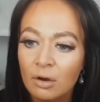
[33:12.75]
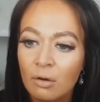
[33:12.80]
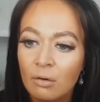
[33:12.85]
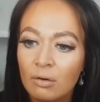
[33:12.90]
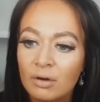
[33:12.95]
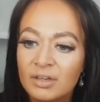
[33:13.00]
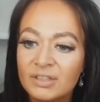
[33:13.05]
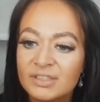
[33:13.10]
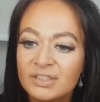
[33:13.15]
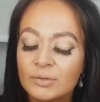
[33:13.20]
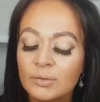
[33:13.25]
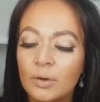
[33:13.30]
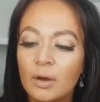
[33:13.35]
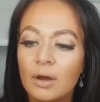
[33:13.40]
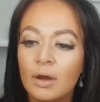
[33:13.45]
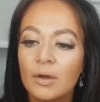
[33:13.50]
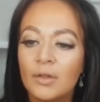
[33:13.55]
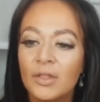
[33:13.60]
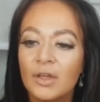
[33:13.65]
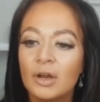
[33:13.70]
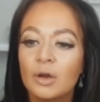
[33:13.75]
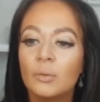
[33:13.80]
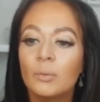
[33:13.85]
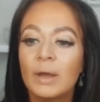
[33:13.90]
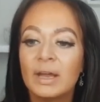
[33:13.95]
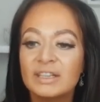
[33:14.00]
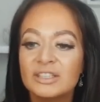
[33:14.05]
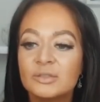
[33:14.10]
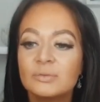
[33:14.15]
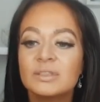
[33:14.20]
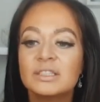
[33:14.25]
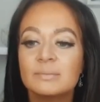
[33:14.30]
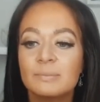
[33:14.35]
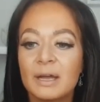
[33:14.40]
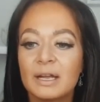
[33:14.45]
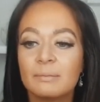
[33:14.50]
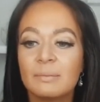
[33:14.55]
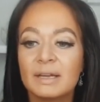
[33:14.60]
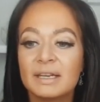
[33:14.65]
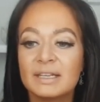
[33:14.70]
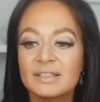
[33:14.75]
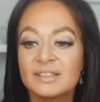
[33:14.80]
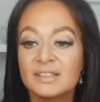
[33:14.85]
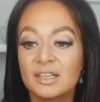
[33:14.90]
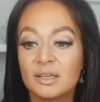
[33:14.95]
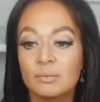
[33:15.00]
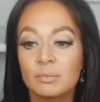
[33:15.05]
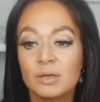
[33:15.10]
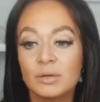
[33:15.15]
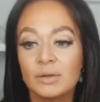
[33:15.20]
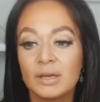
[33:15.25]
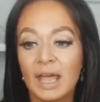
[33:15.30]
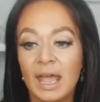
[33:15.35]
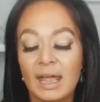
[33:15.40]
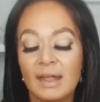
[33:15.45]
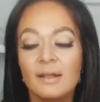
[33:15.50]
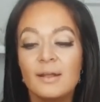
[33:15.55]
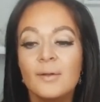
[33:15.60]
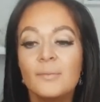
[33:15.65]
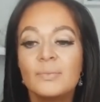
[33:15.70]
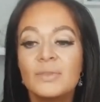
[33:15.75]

or is there a way to respect my needs to communicate?